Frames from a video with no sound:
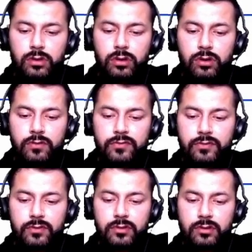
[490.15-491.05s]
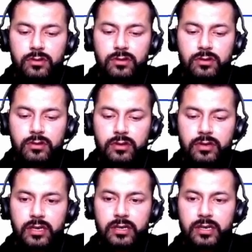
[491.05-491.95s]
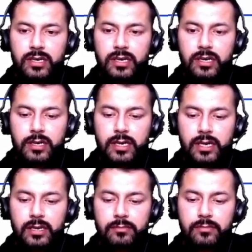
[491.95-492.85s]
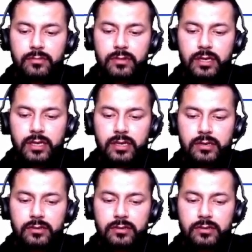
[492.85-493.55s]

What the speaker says: of runtime error.